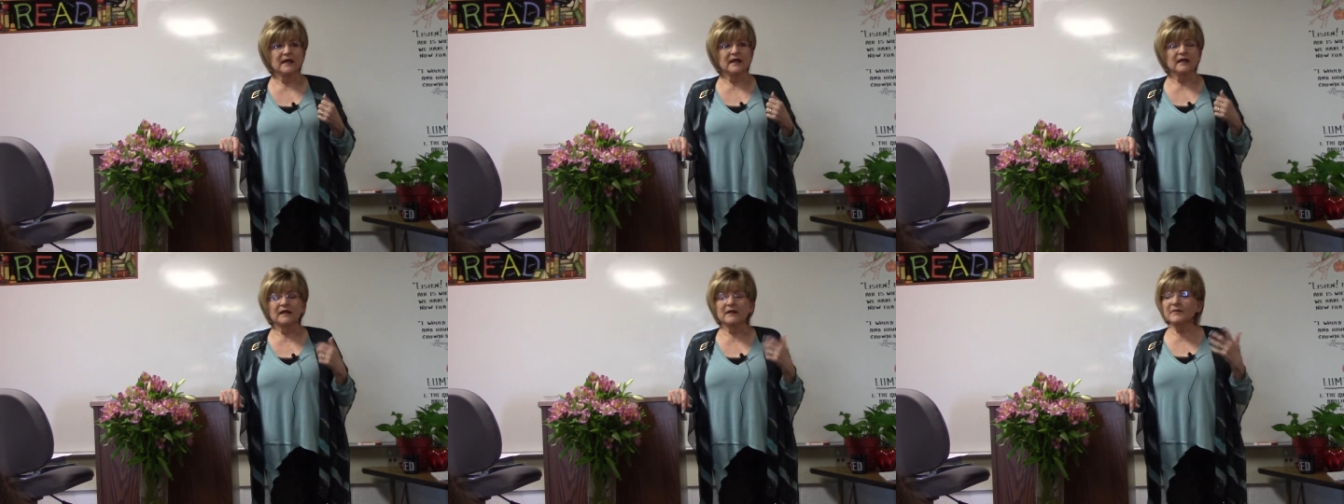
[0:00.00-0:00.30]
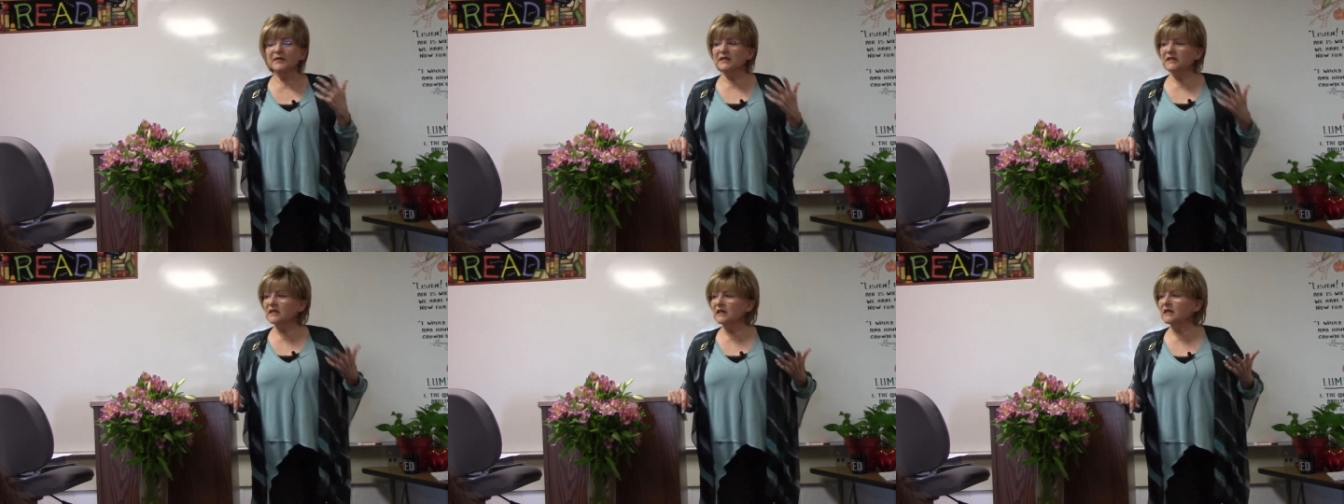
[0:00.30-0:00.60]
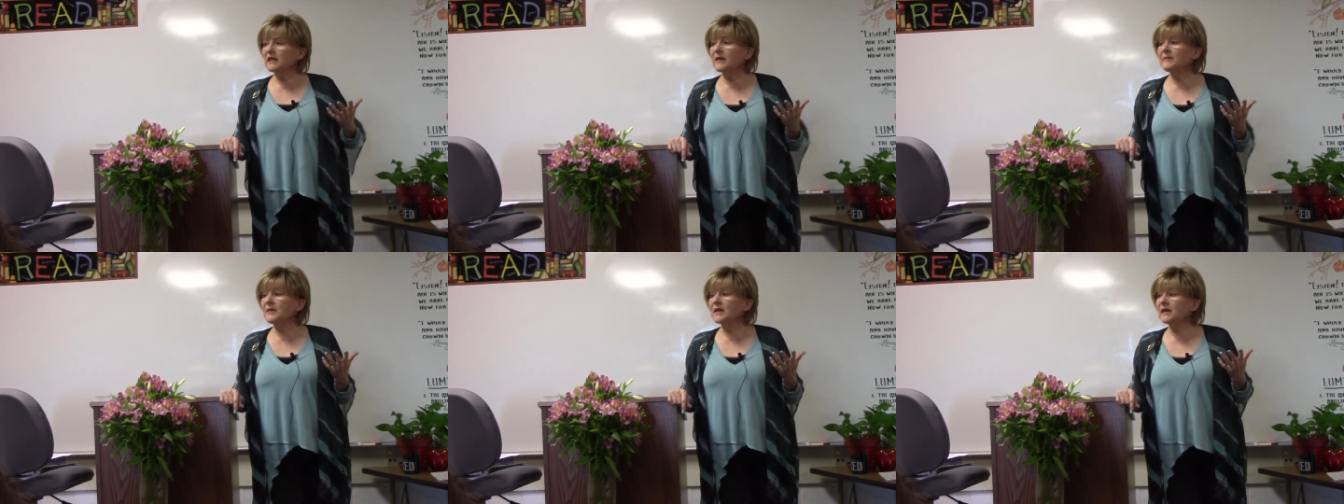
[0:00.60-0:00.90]
let me
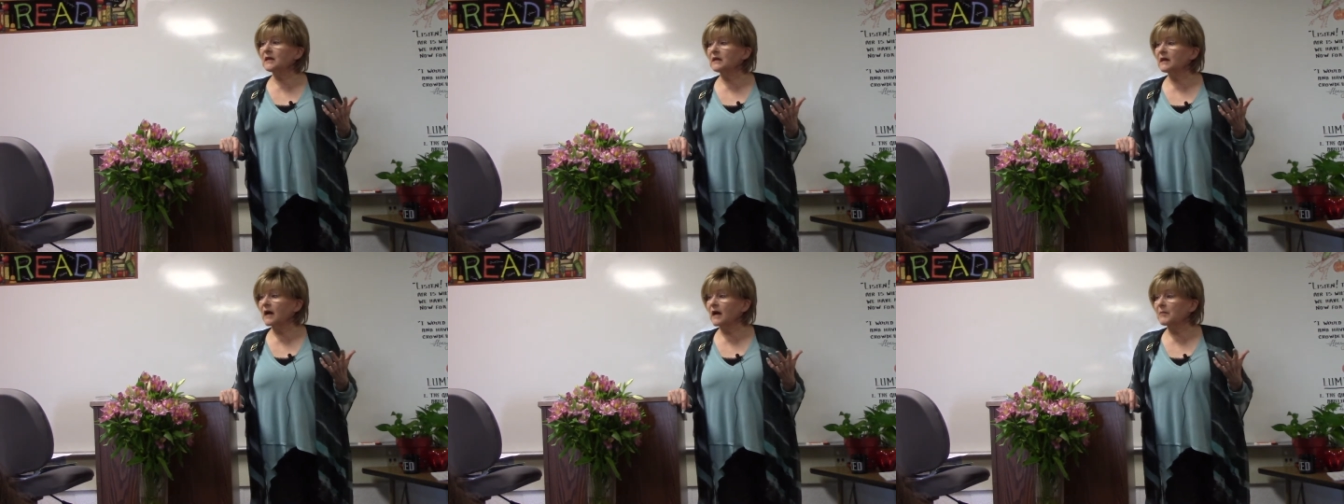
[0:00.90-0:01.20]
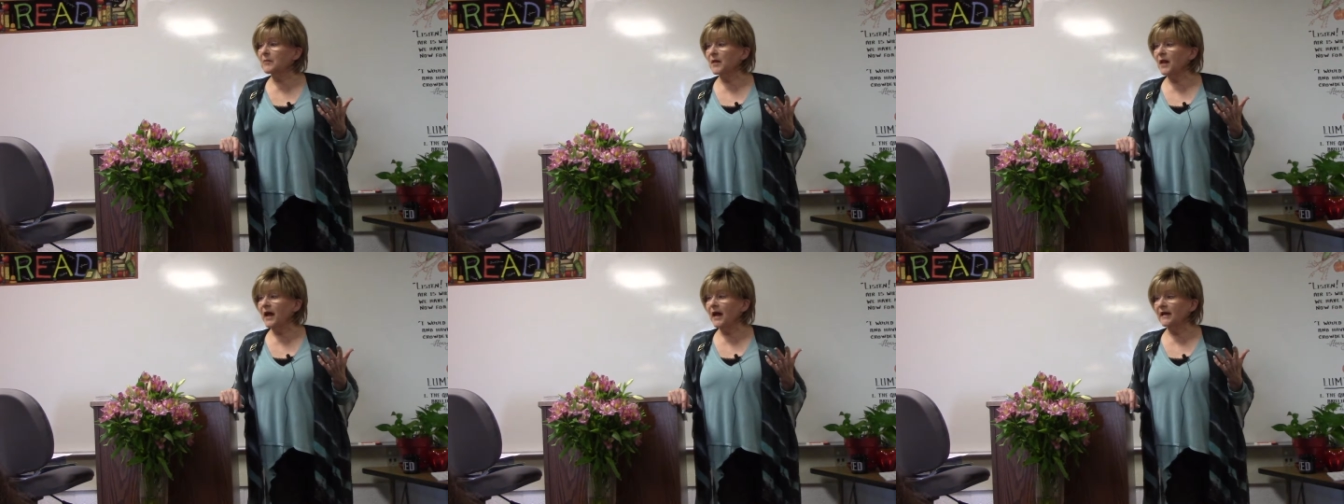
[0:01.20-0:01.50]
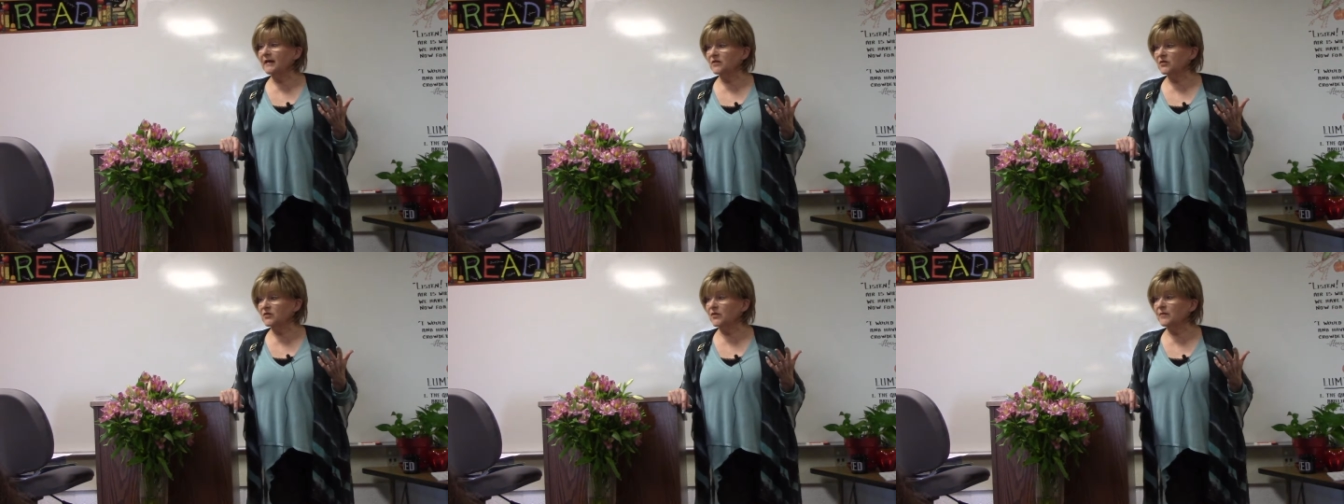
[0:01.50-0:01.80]
let me apply
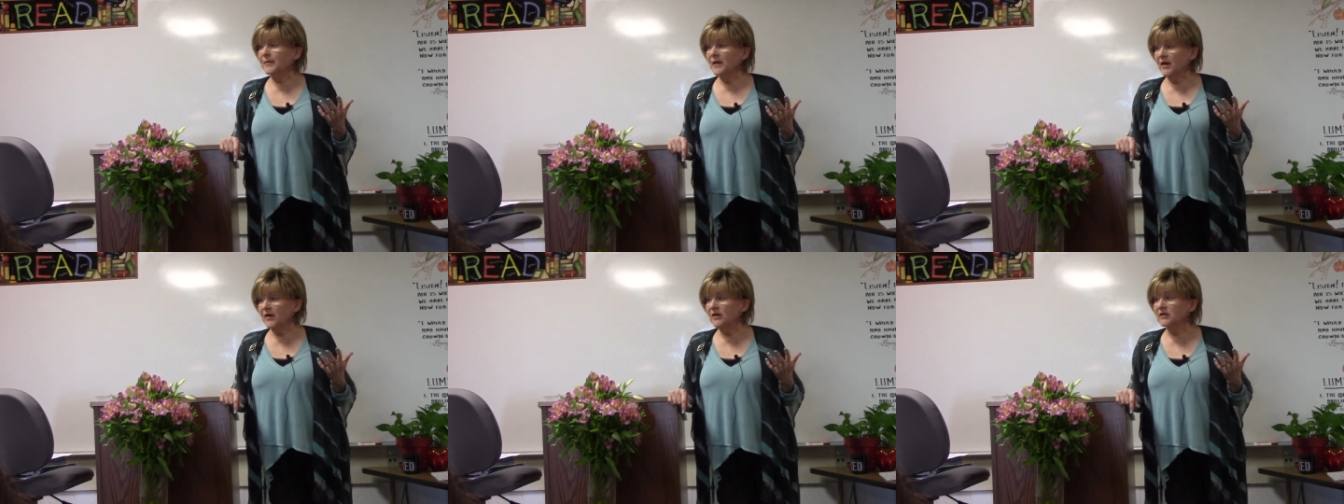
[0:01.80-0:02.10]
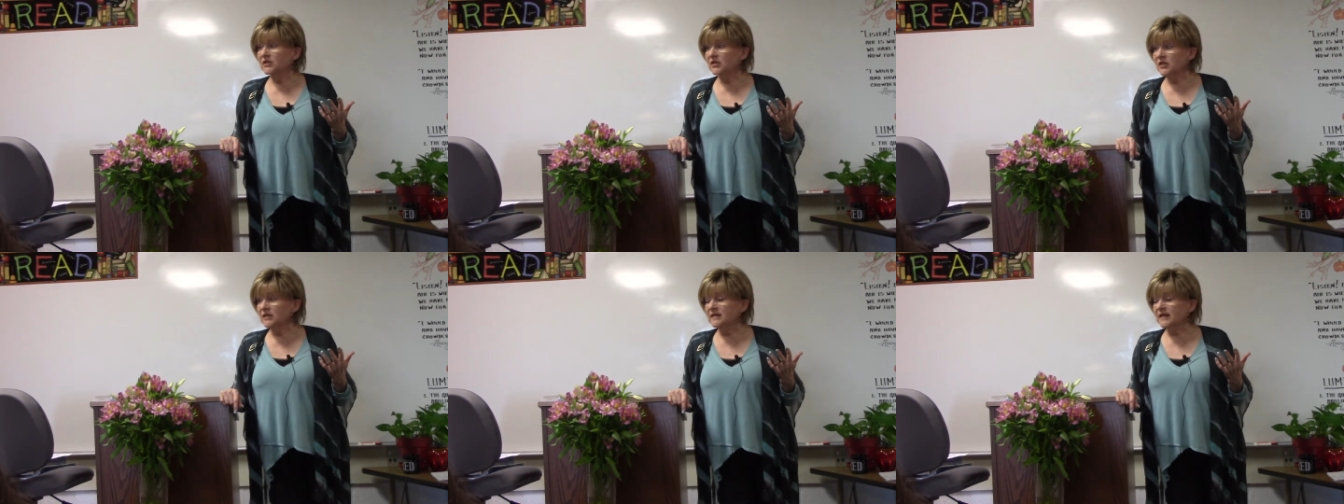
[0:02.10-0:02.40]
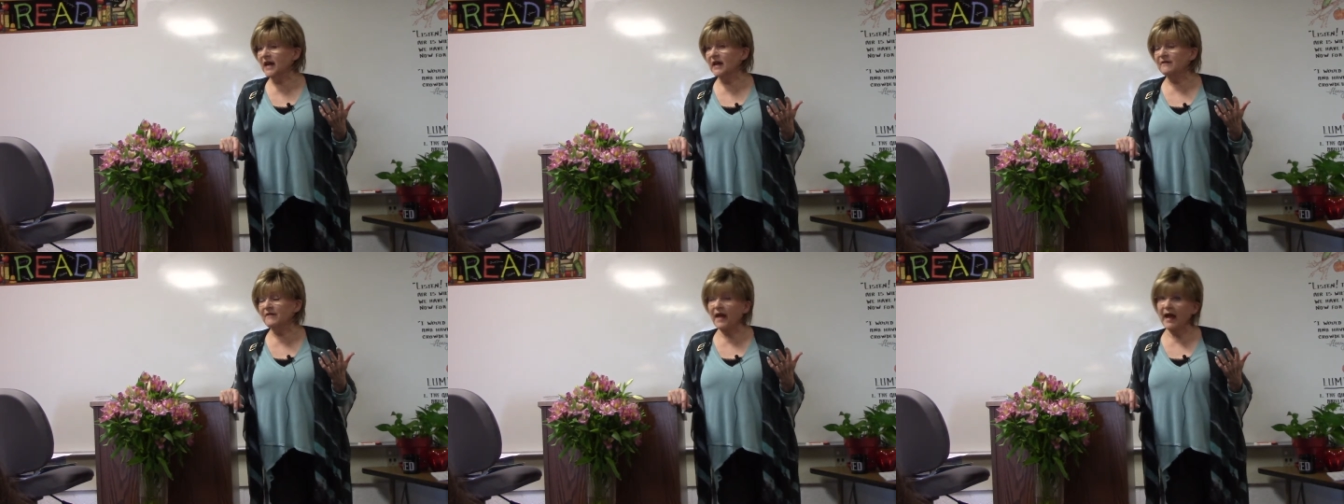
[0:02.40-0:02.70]
it to a marriage because
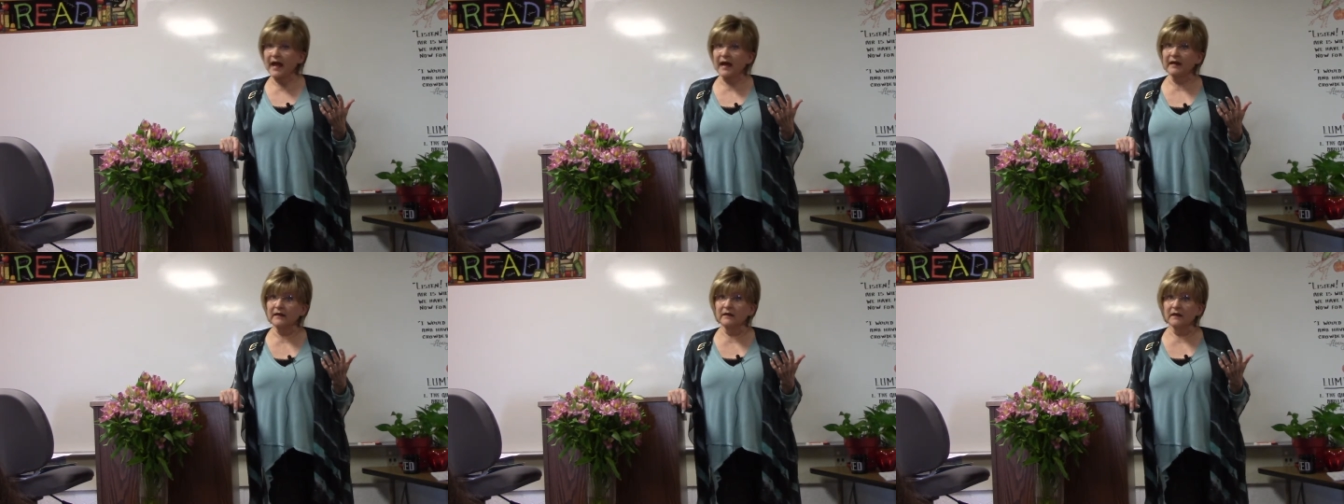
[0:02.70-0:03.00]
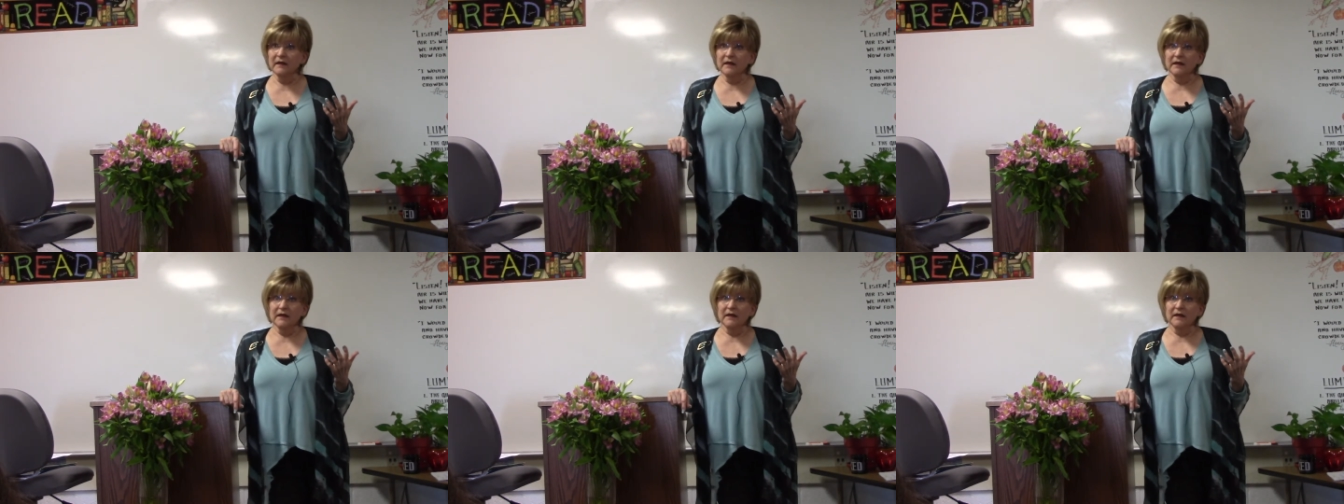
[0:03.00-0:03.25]
I've had